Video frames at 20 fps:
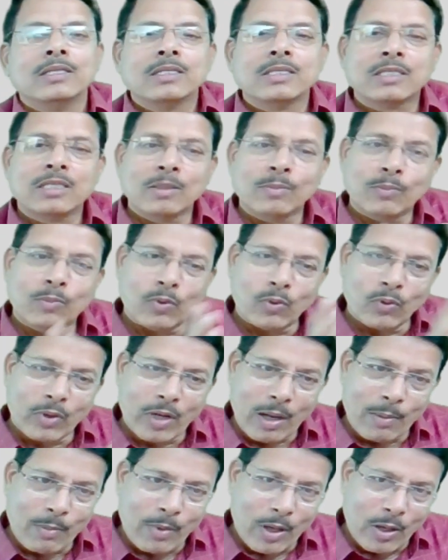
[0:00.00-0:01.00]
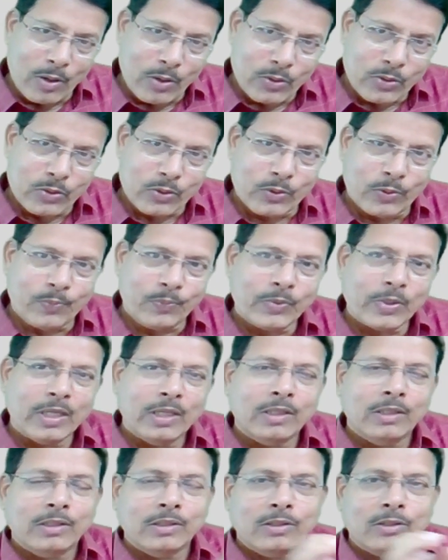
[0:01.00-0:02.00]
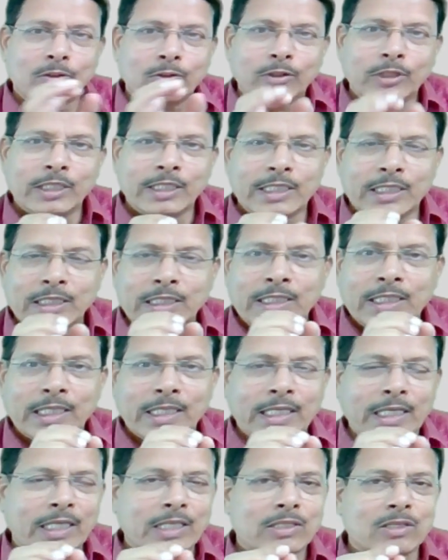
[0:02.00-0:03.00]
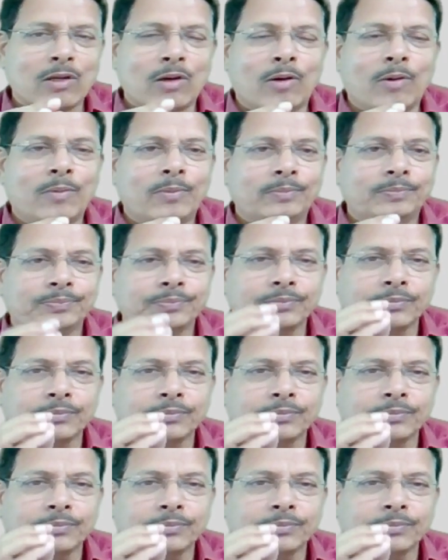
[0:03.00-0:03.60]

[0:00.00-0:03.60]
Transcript: subprogram also. So this is the case of